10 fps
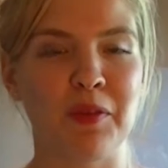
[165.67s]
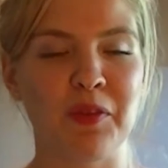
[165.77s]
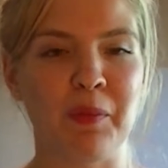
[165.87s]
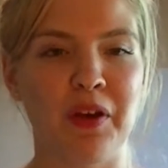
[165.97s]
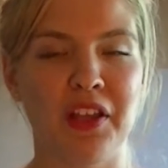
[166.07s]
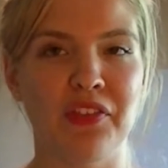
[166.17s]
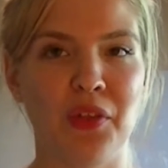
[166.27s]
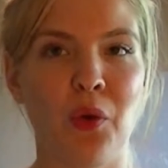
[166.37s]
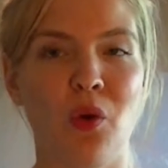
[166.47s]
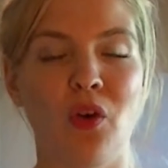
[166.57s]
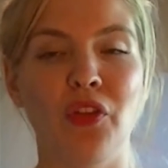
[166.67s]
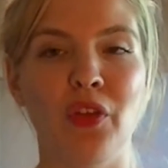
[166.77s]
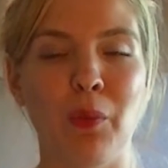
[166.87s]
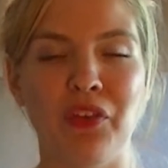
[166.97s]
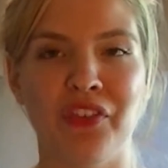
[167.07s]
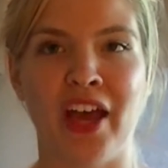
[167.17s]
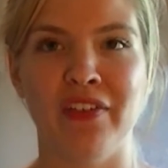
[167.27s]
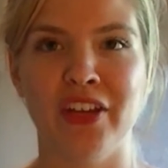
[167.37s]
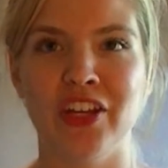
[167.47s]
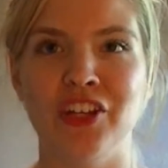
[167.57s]
of this book is the whole noble
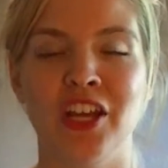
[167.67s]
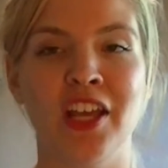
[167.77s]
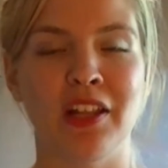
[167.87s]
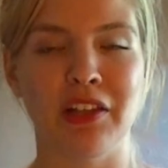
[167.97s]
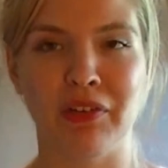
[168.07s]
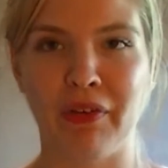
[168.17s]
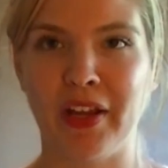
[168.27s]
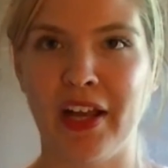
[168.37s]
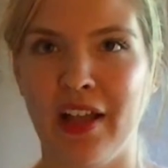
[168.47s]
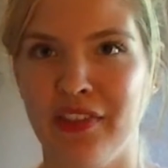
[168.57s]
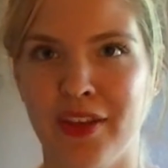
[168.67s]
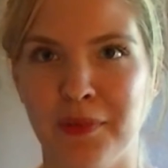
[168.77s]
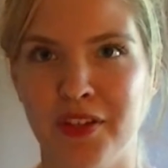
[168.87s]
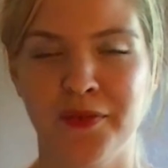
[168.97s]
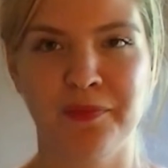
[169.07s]
savage literary concept.